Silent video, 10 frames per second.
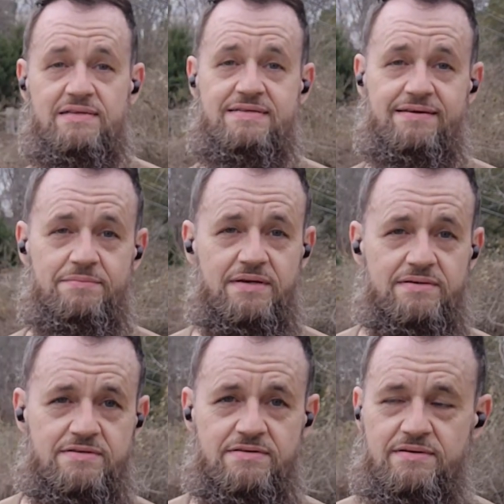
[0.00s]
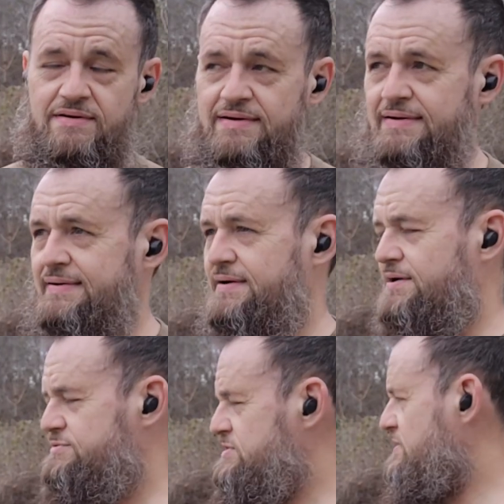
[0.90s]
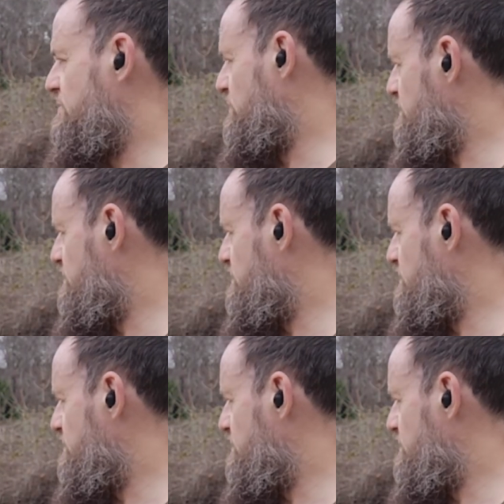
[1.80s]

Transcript: 10 minutes. I've still got one